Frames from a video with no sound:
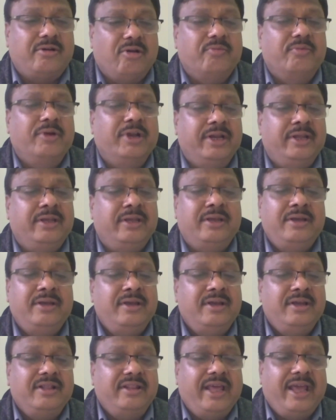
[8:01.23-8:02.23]
globally,
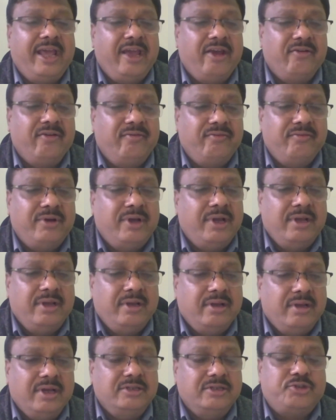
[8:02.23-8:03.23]
they have
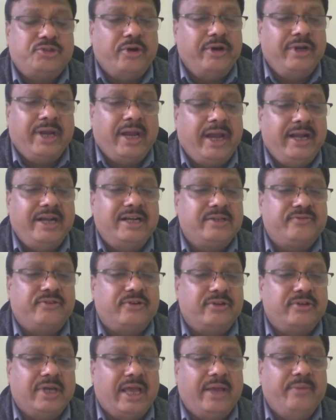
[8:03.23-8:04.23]
uh, joined hands
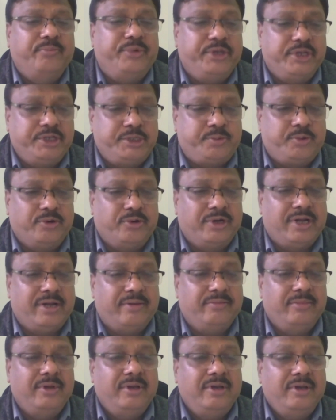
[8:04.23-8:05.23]
for the MPH
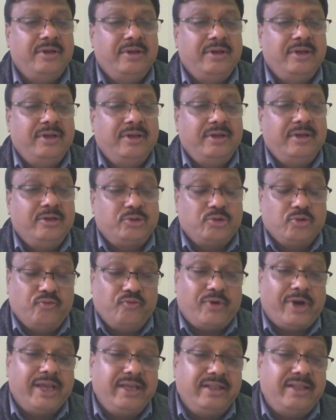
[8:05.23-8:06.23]
program. So
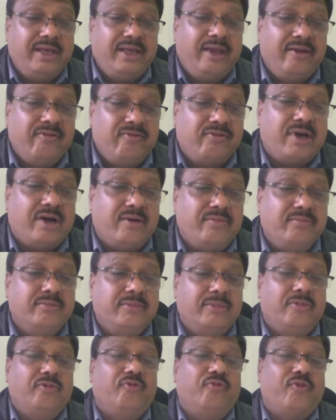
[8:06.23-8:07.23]
why they have
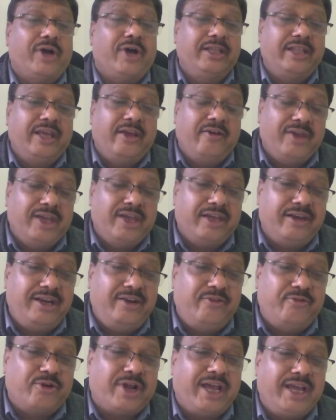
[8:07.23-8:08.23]
come, why they have
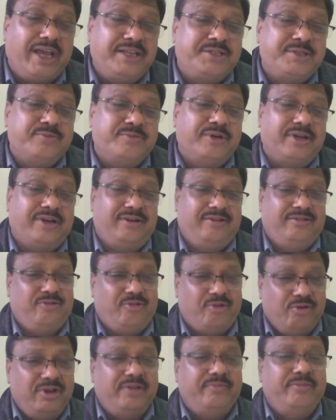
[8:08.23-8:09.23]
agreed for IHMR?
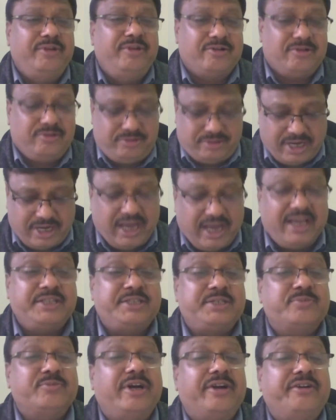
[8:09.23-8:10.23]
Only because
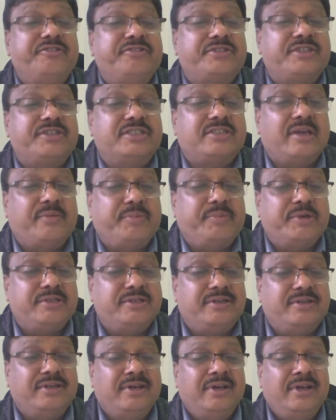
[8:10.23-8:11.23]
IHMR research
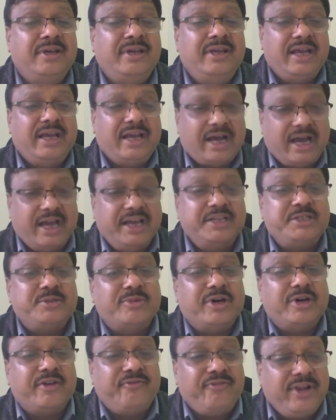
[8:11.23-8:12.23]
capacity,
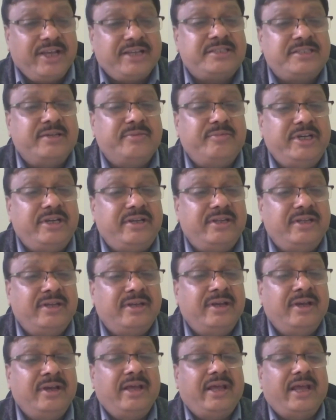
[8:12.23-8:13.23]
IHMR
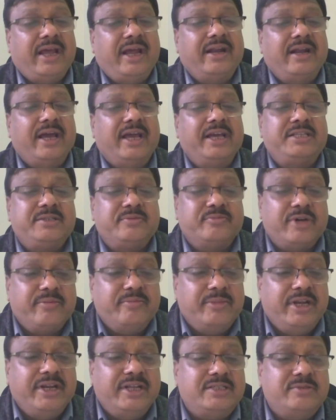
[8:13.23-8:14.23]
flexibility, and
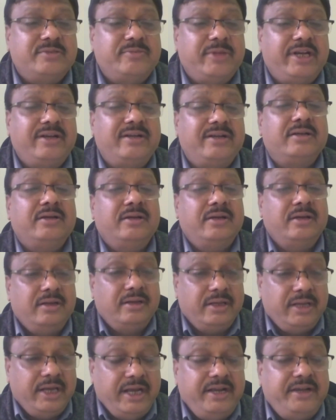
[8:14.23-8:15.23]
IHMR management
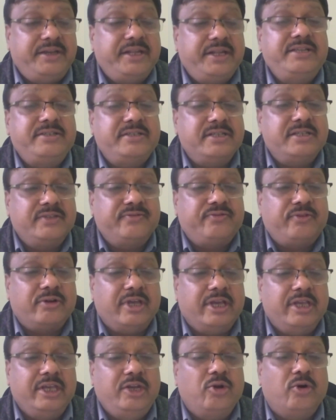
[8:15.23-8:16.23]
intentions for
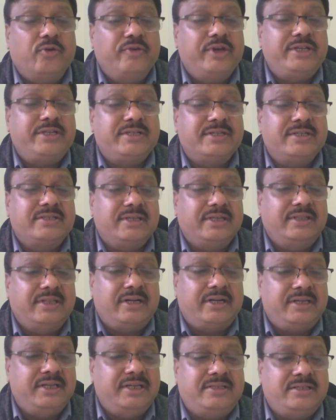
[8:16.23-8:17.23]
the innovations in
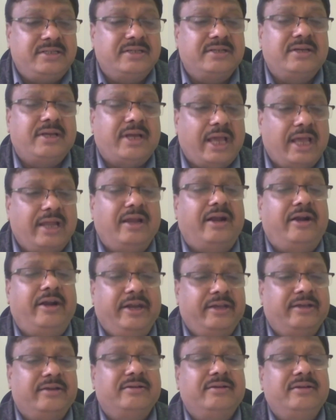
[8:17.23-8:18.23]
the teaching and
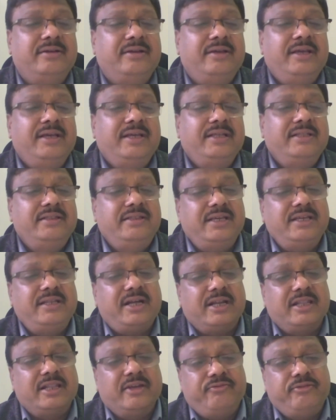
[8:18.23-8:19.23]
learning. These
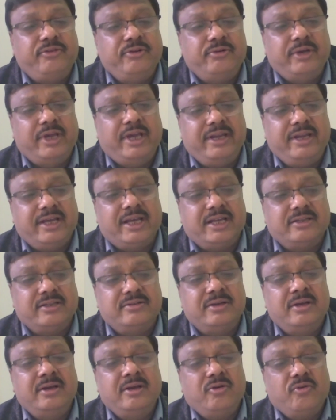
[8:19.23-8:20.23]
are the few
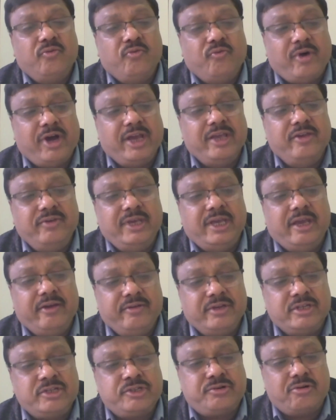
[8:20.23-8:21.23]
areas why we
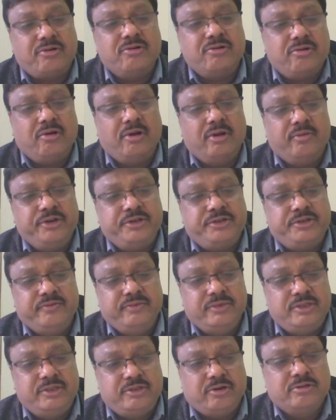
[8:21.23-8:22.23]
have a strong
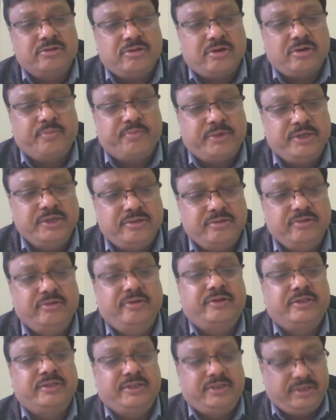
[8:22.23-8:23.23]
collaboration with Johns Hopkins
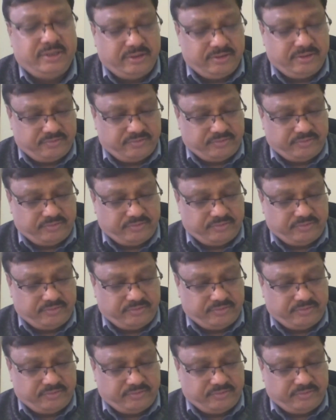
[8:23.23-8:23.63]
University.